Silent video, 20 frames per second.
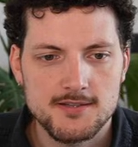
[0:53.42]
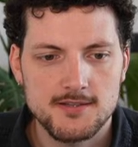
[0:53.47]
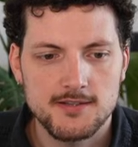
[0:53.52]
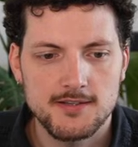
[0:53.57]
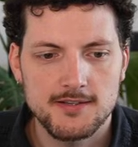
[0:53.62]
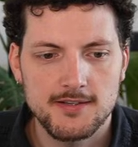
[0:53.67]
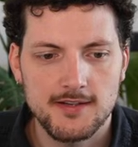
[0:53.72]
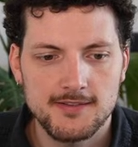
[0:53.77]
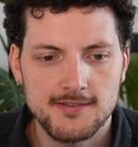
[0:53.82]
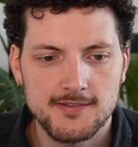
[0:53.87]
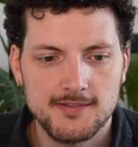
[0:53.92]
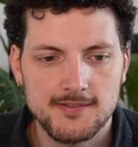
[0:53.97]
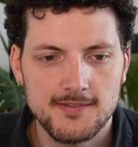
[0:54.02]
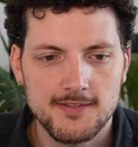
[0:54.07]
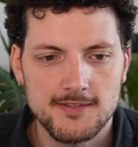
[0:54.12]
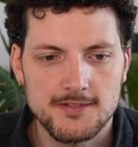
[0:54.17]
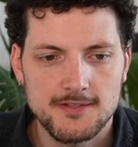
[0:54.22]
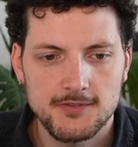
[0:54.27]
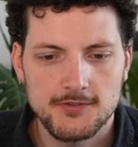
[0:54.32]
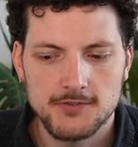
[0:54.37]
the Daisy
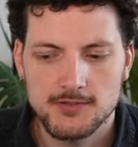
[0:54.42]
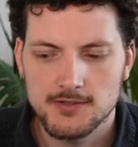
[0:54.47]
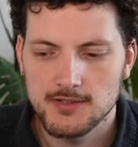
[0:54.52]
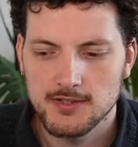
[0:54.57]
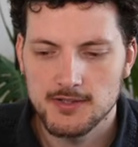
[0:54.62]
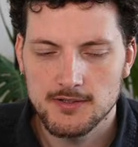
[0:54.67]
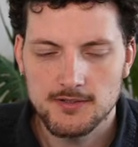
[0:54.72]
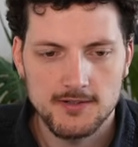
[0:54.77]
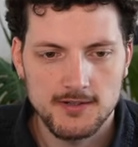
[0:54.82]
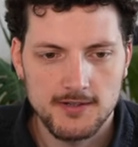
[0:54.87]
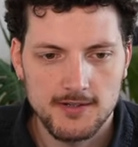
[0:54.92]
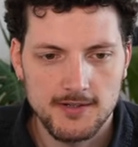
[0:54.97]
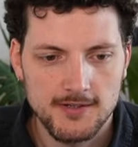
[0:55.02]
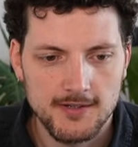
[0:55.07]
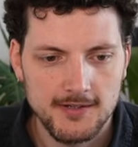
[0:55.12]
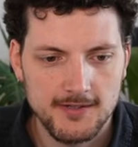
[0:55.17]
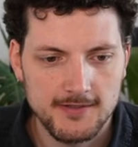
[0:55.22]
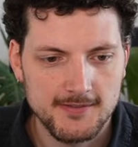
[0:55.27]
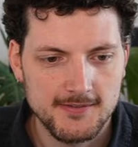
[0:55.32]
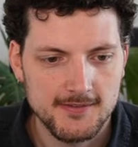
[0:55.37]
Seed, you see,
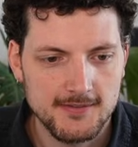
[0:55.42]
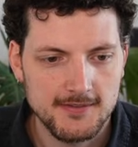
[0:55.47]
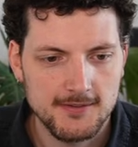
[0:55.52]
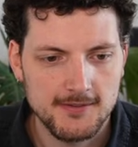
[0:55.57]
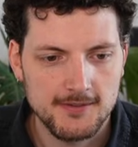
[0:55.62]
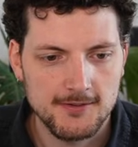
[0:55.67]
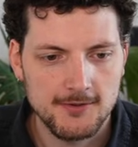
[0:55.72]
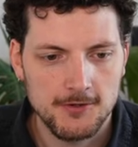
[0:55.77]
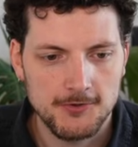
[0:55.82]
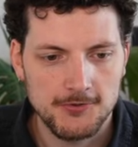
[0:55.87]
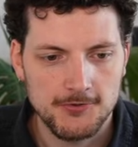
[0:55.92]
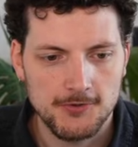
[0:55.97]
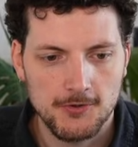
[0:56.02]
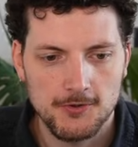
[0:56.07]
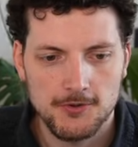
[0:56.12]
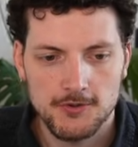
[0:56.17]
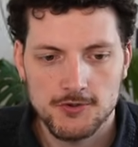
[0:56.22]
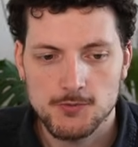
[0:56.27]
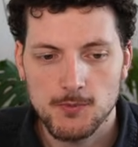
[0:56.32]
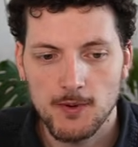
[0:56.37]
it costs
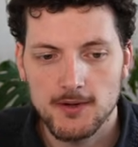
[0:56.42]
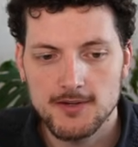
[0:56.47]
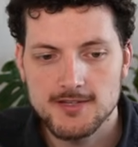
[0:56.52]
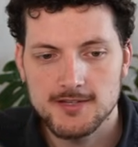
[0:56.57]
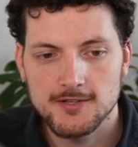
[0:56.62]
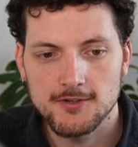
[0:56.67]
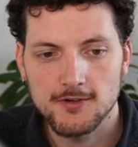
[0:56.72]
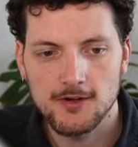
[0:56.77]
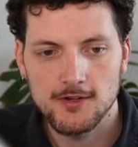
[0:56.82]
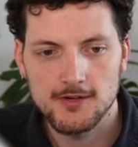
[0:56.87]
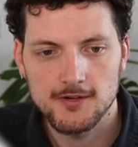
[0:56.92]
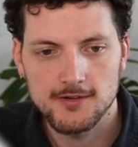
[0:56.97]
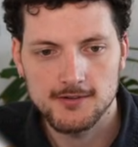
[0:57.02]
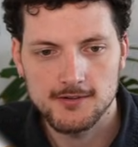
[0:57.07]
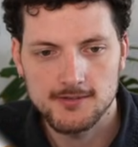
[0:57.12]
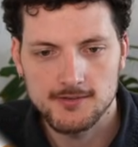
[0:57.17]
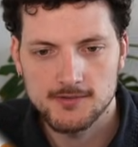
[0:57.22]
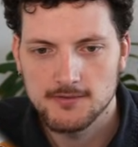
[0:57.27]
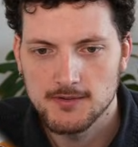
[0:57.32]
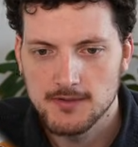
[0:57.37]
only
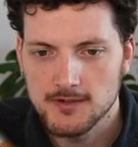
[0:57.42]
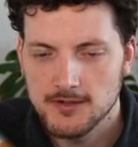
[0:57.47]
$20,